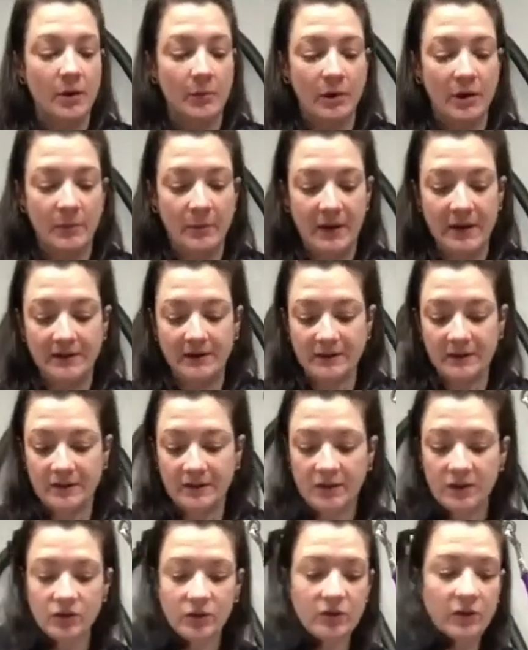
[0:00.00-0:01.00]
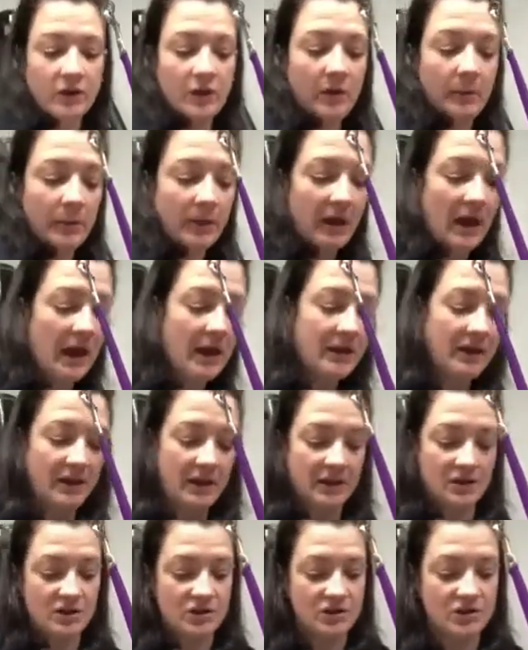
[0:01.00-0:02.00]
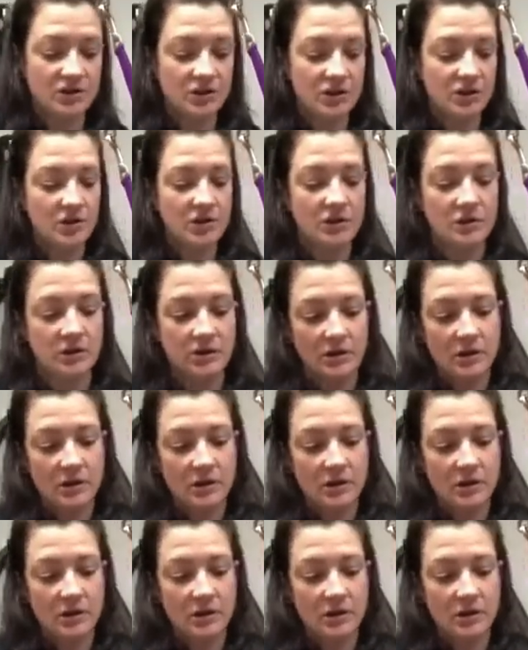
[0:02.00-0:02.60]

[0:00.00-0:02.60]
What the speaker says: But basically, you're gonna apply the conditioner.